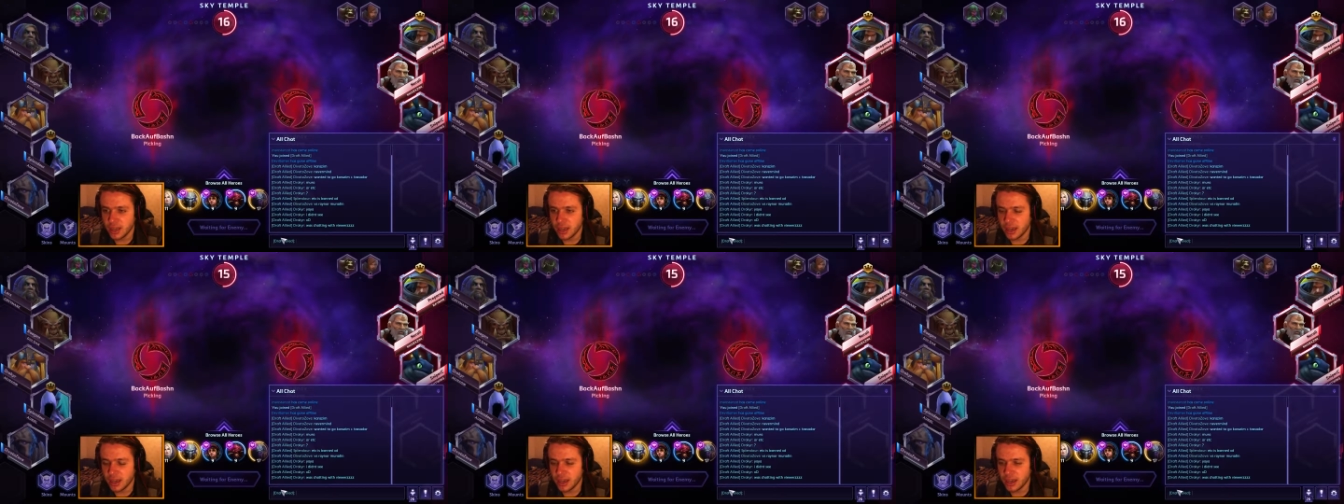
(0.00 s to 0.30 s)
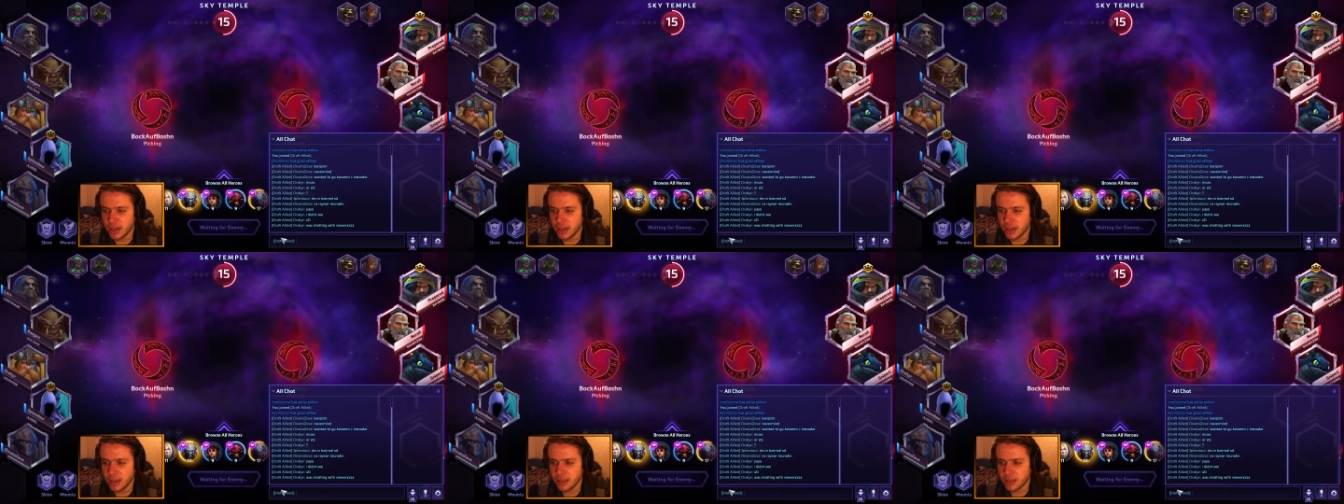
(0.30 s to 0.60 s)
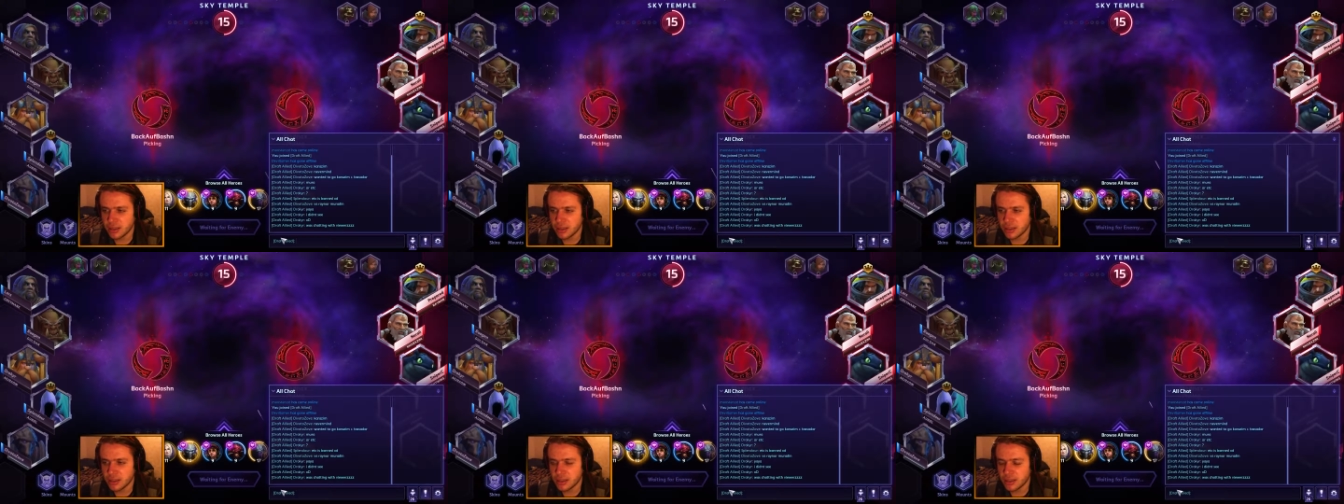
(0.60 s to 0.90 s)

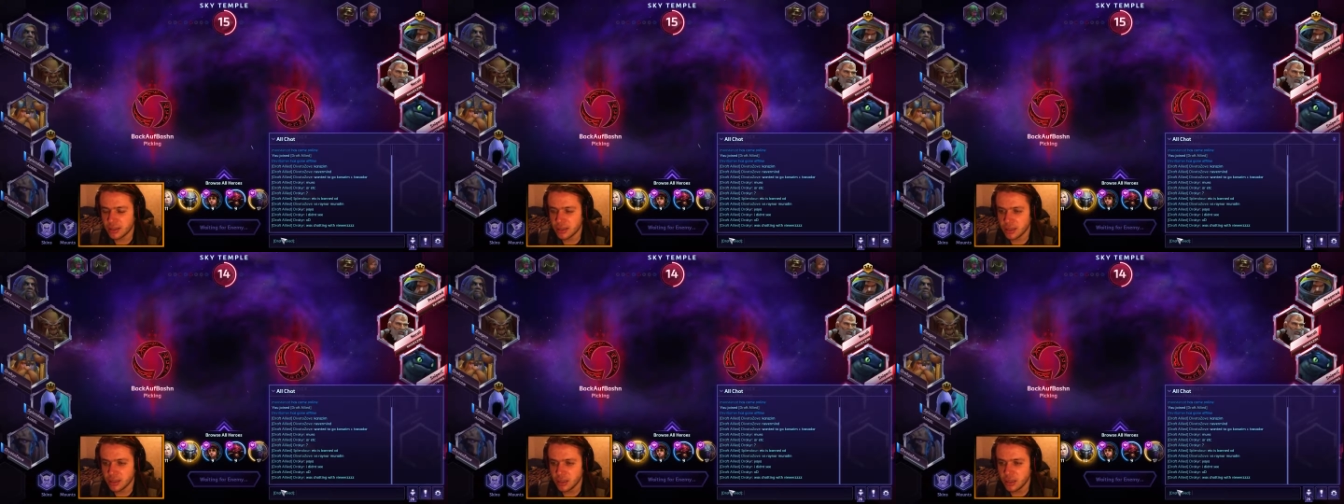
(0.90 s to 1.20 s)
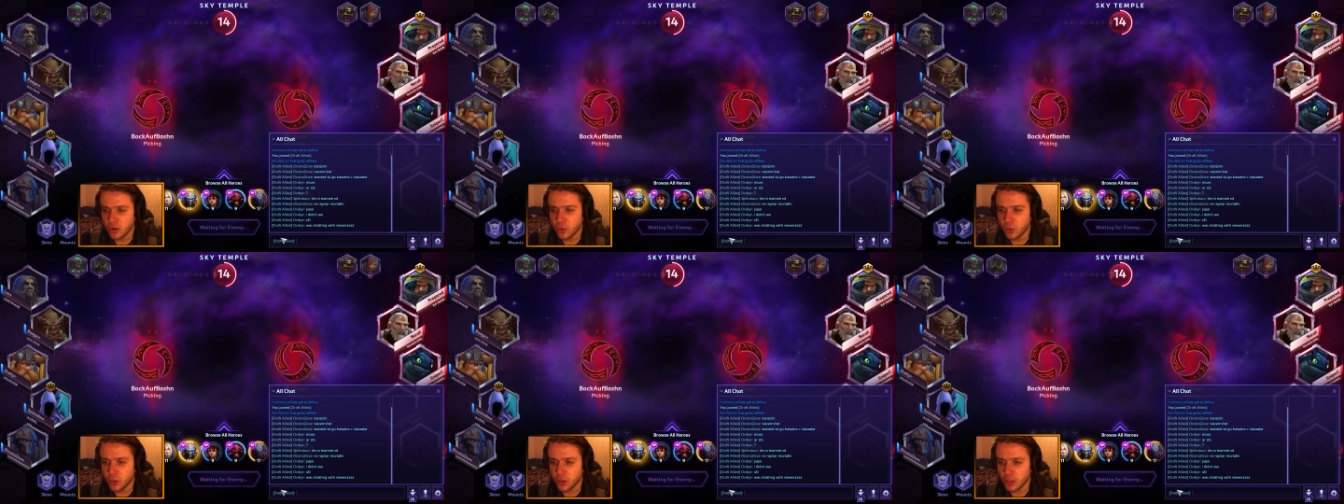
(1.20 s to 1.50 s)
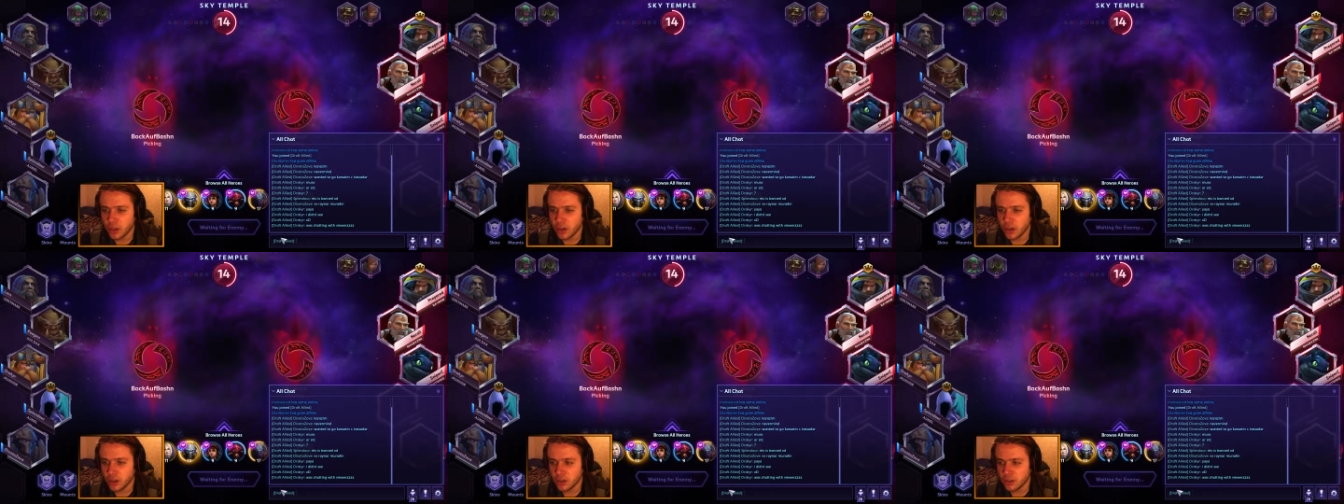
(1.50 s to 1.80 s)
And we
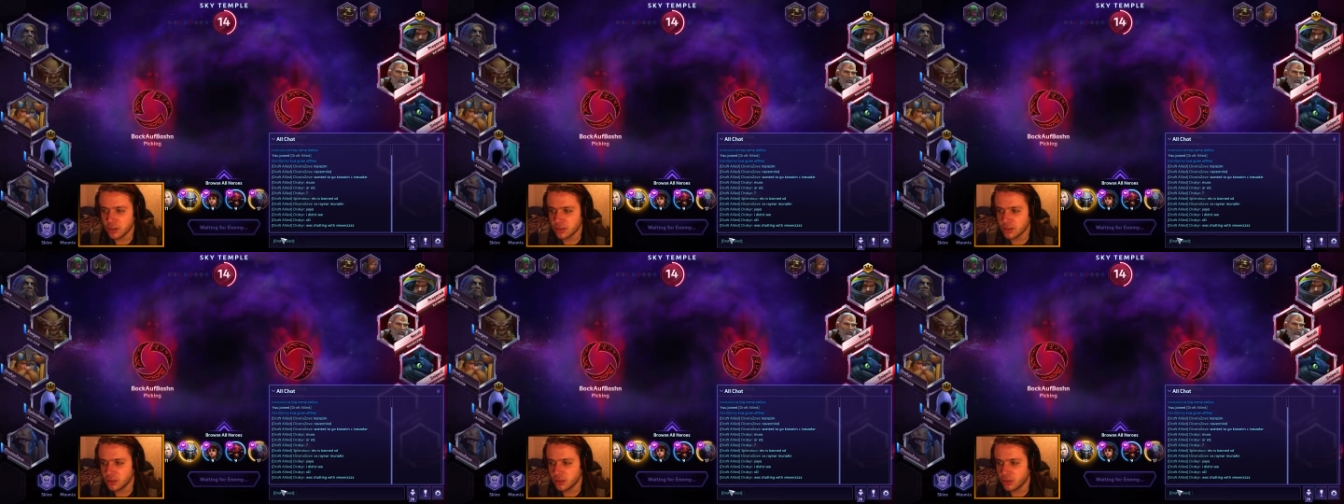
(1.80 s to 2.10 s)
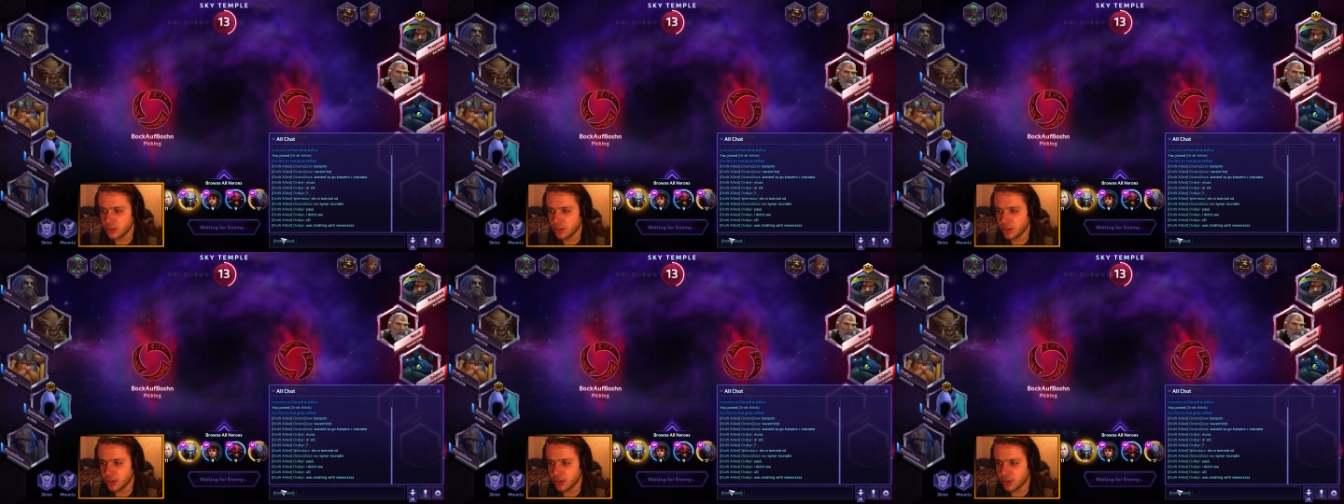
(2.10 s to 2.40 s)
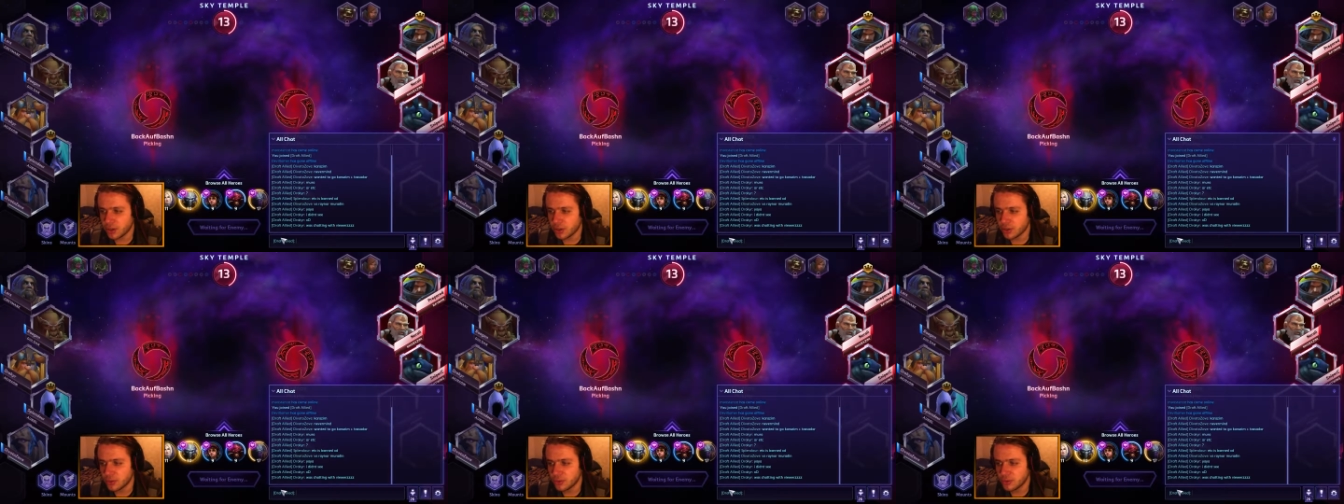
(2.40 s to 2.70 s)
got
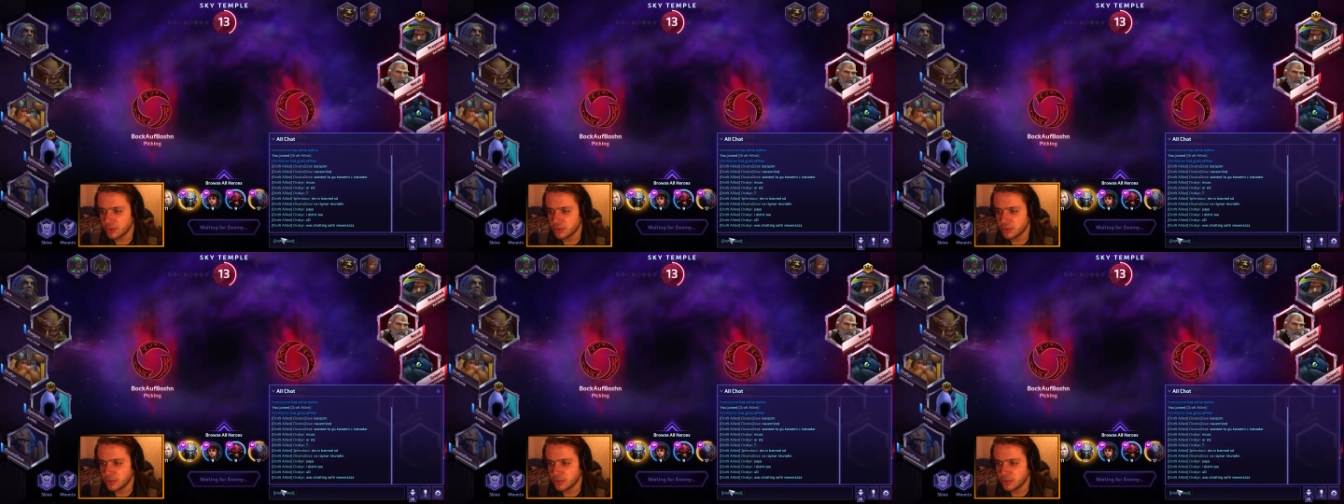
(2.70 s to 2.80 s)
Auriel.